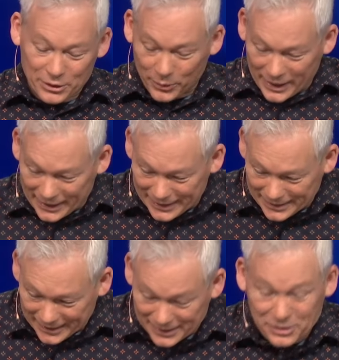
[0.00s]
So we got
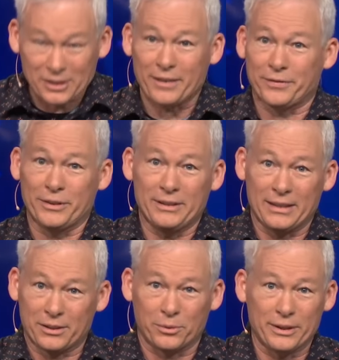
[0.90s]
intense suffering.
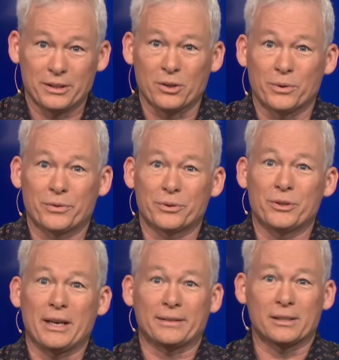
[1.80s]
That's what he's going through.
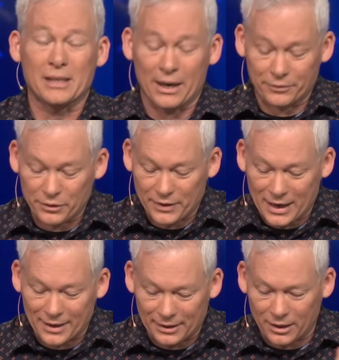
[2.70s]
You got the sovereignty of
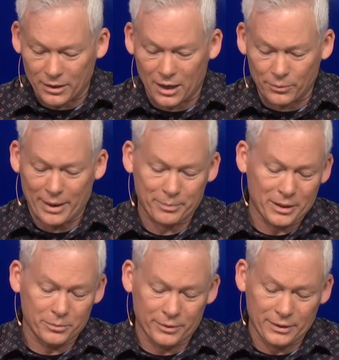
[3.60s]
God. And I'll wrap
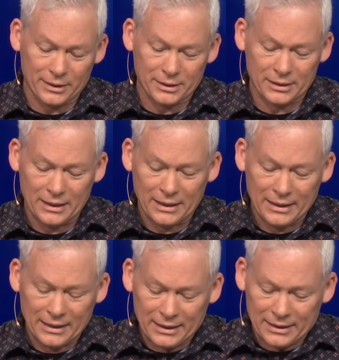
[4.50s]
up with this.
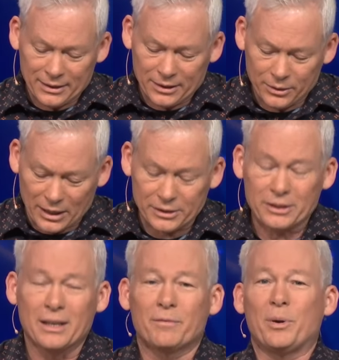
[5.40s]
I
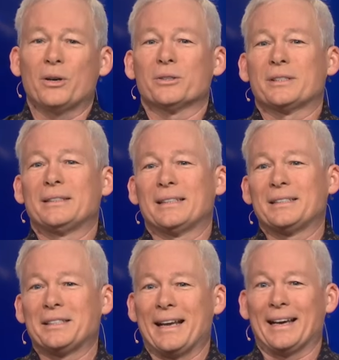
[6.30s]
just love Paul's
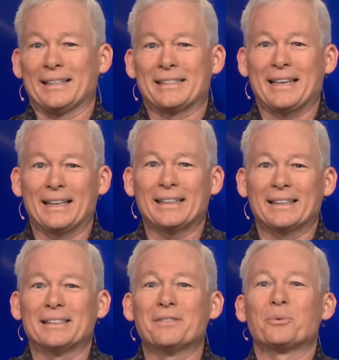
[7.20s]
intentionality.
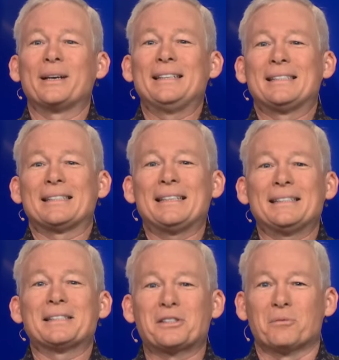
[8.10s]
I love the way he
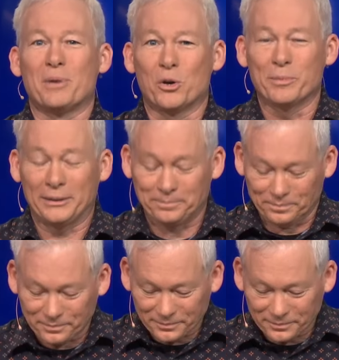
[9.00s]
seizes the moment.